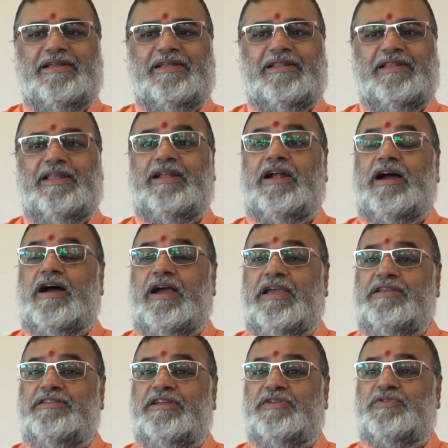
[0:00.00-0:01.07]
Their
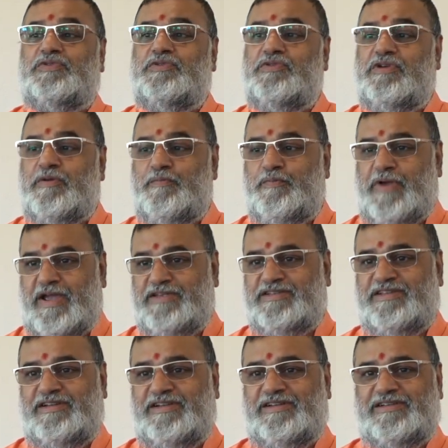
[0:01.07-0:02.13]
eyes are so
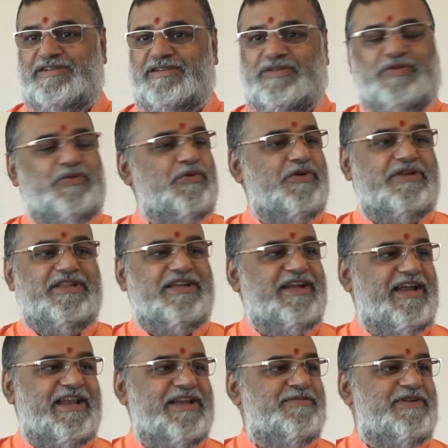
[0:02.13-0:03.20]
compassionate, no other
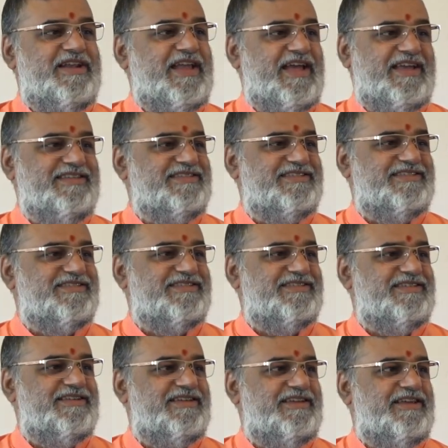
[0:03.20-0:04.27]
animal has.
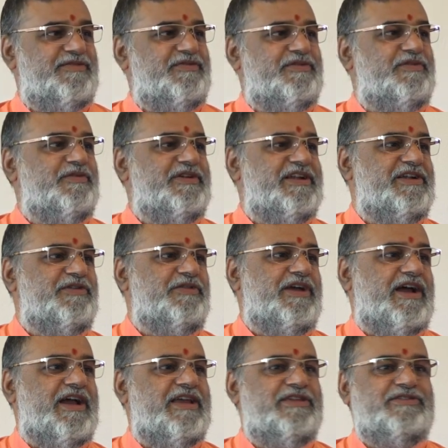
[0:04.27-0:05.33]
If you look into
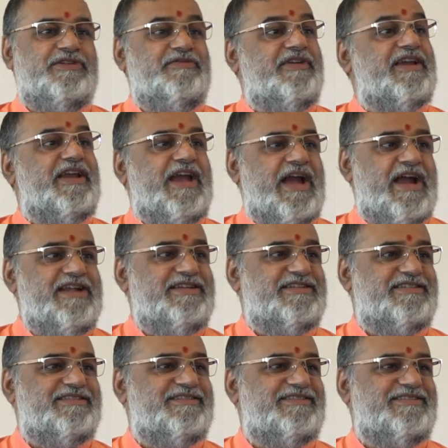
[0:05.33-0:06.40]
the eyes of a
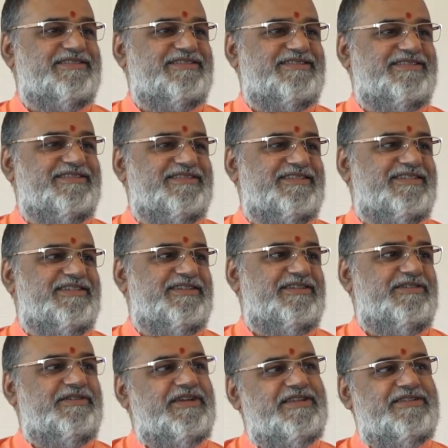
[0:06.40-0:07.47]
cat,
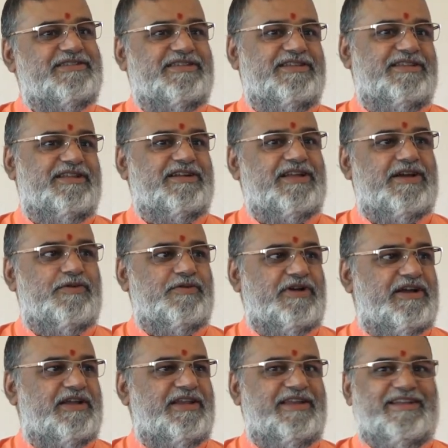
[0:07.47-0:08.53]
you can see that how
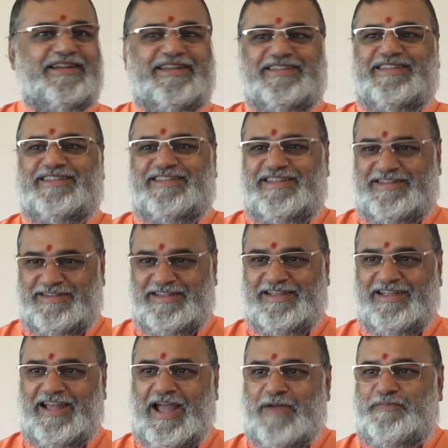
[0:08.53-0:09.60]
cunningness is
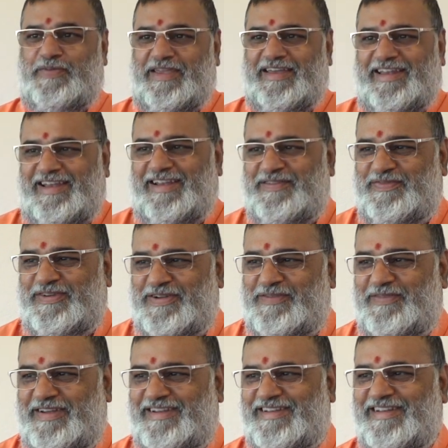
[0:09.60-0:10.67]
appearing
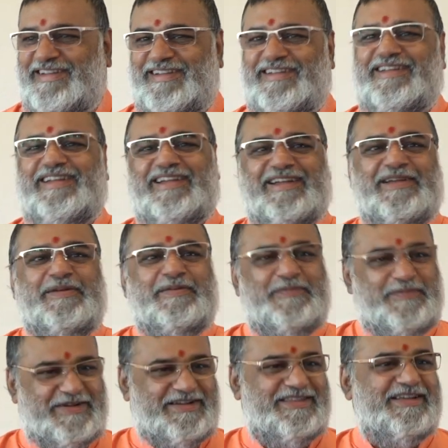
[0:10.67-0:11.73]
from it.
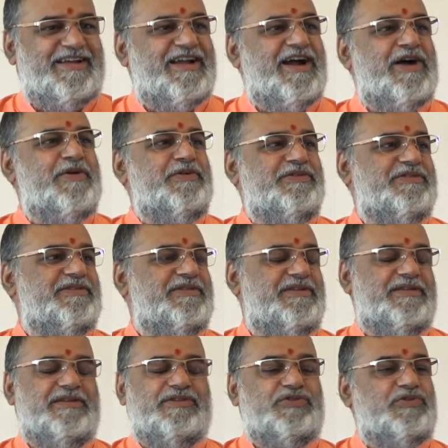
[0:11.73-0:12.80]
But the cows,
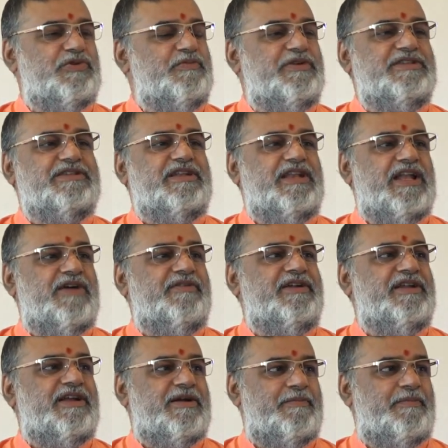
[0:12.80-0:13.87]
so much love
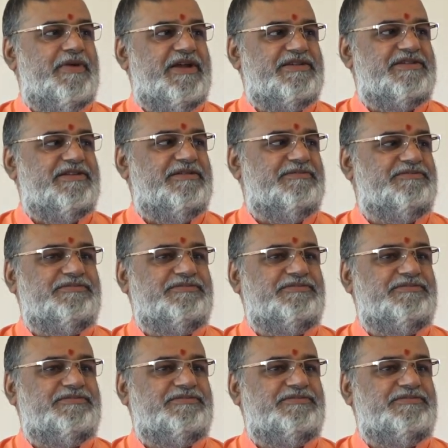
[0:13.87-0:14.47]
and compassion.